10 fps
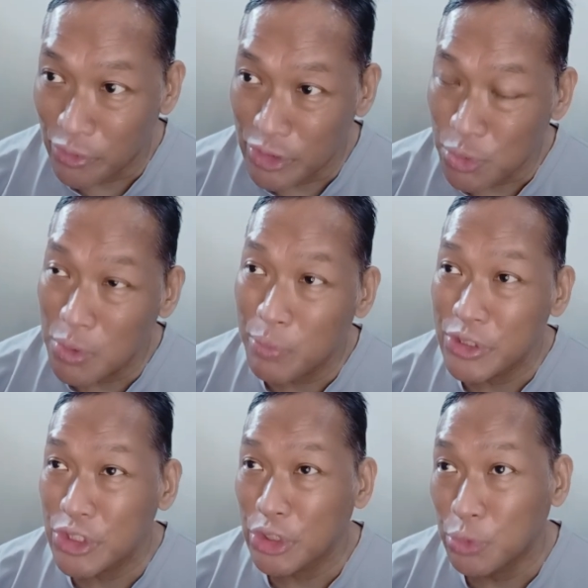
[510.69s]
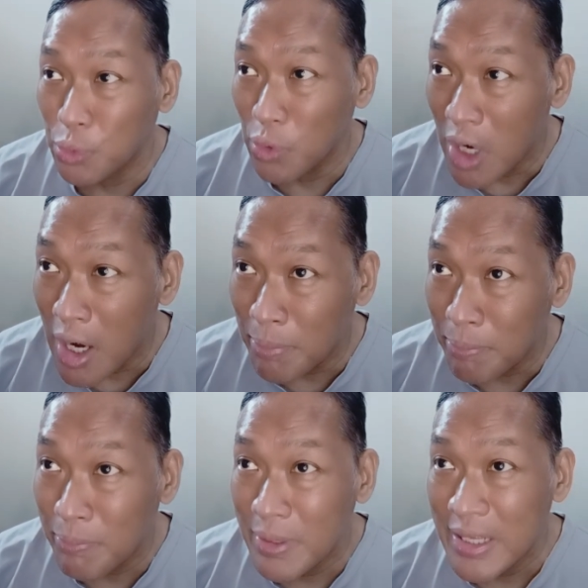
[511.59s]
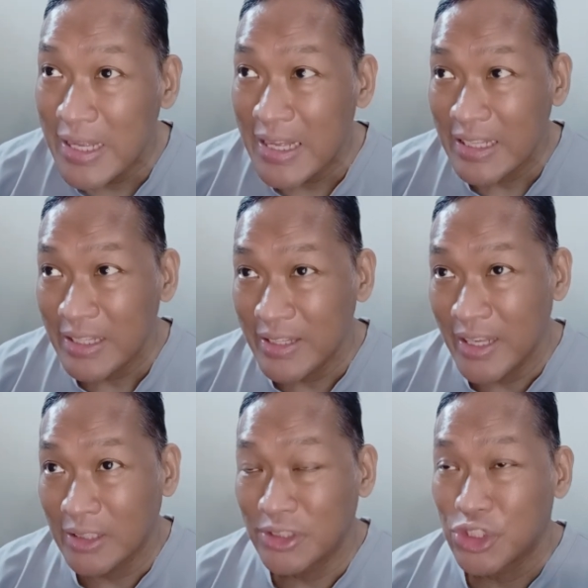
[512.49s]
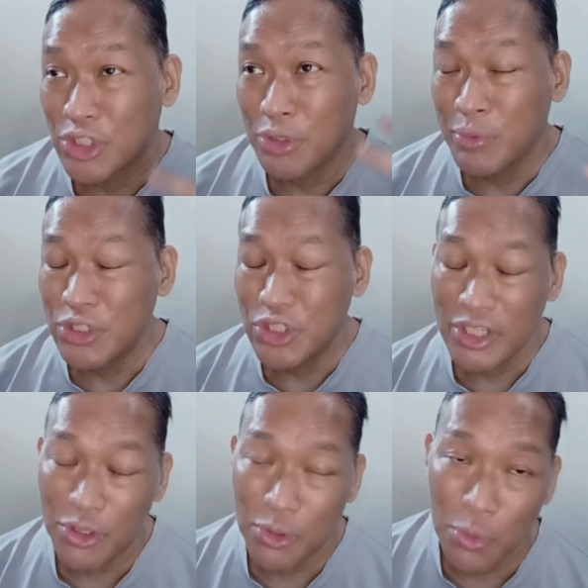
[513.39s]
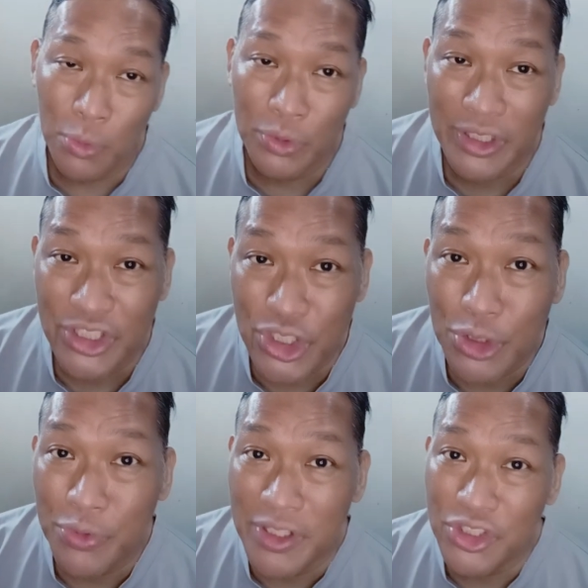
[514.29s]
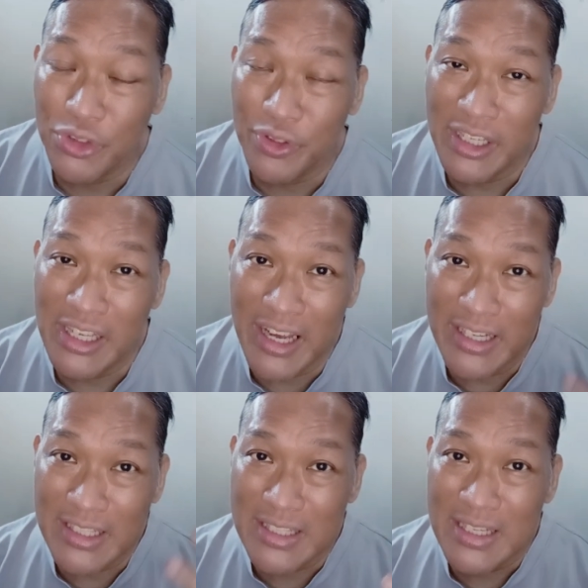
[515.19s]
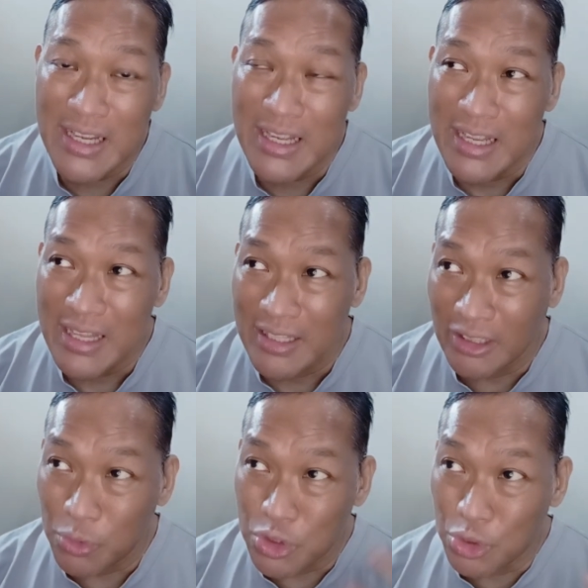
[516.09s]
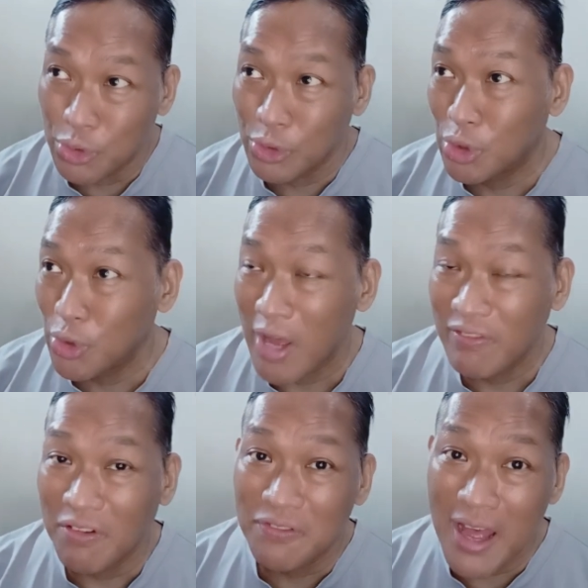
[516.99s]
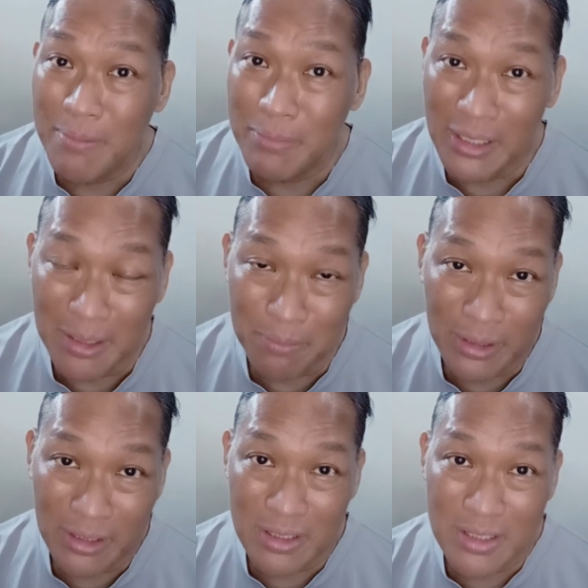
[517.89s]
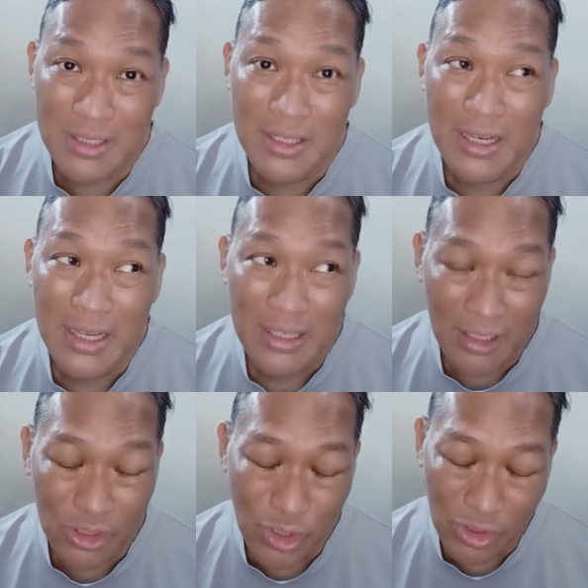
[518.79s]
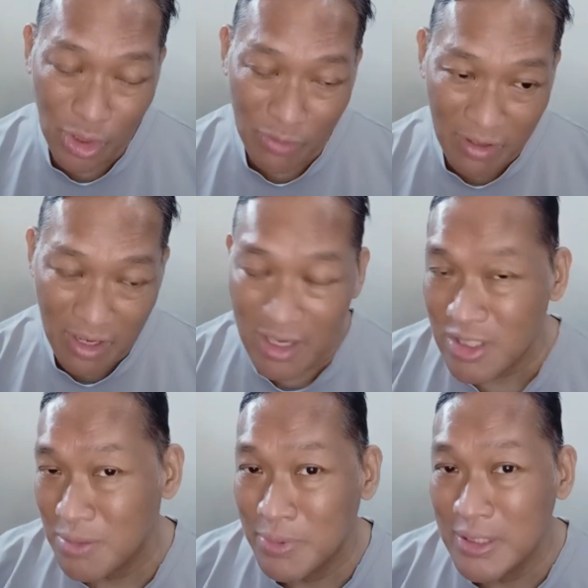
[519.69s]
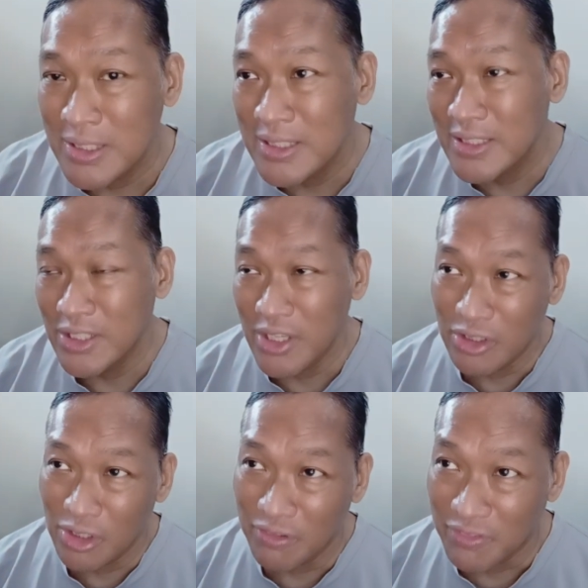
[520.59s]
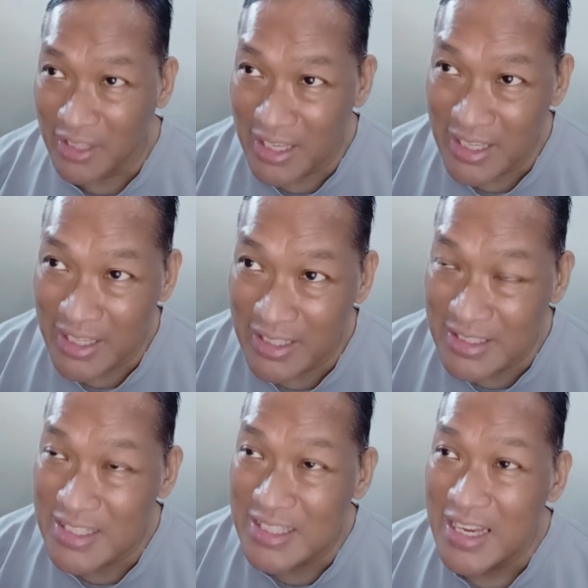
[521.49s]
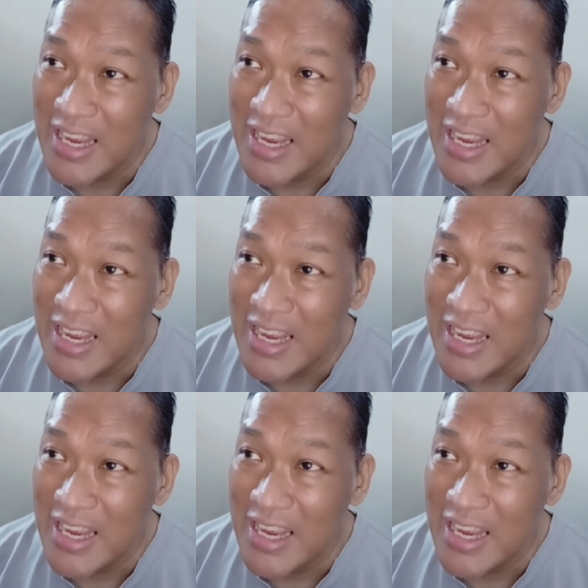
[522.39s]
It's only when she grew up that she, when she had her own children that she realized that it was good to have a family because you had to have a husband and you had to have kids.